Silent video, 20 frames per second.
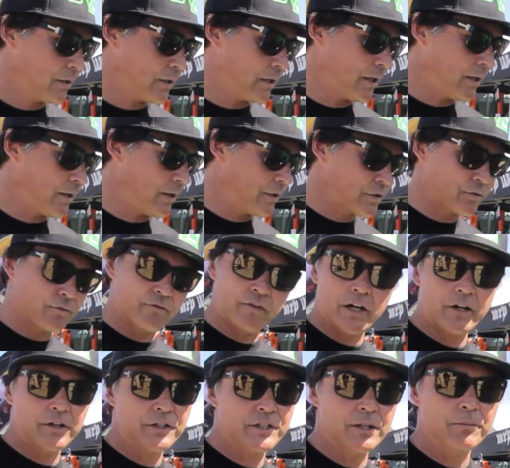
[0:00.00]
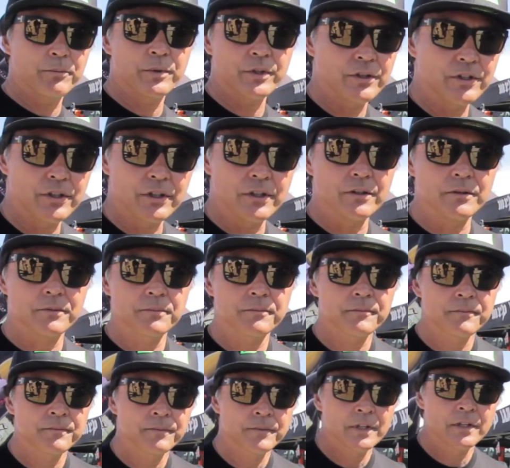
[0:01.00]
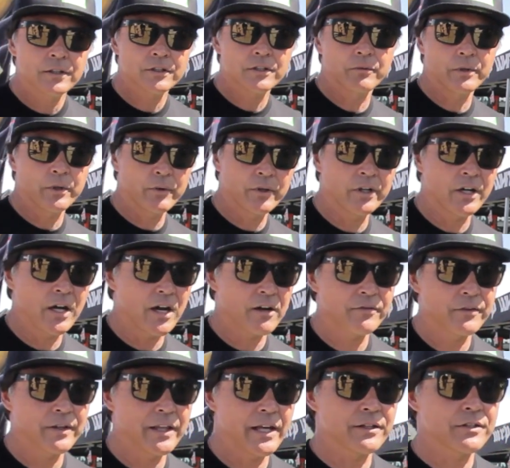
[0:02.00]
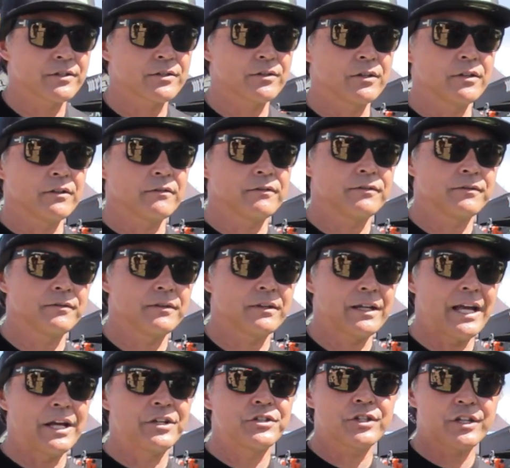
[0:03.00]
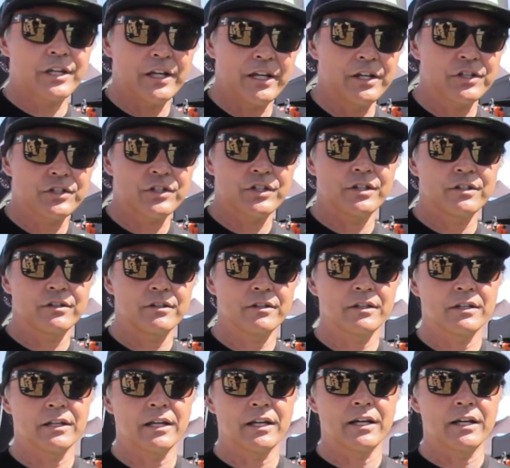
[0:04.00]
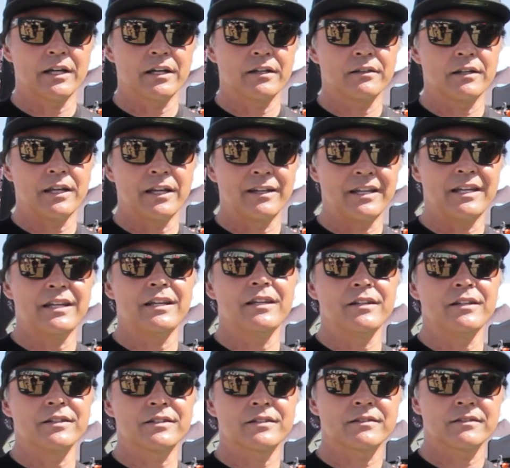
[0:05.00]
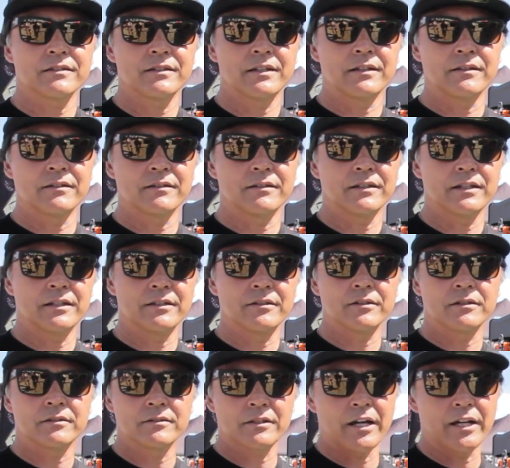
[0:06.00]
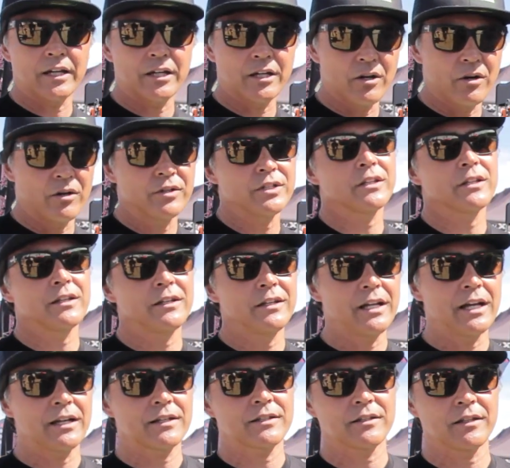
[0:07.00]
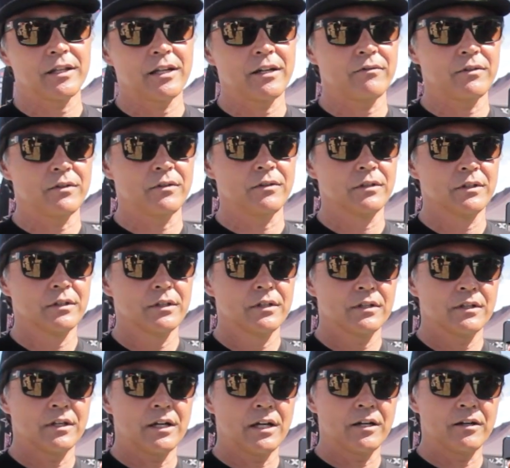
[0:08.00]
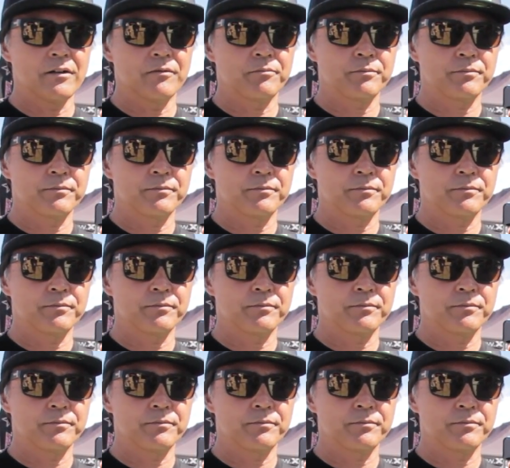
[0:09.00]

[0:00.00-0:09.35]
it's very simple to do. So we want to offer that sort of education and ease in kind of going to the next level of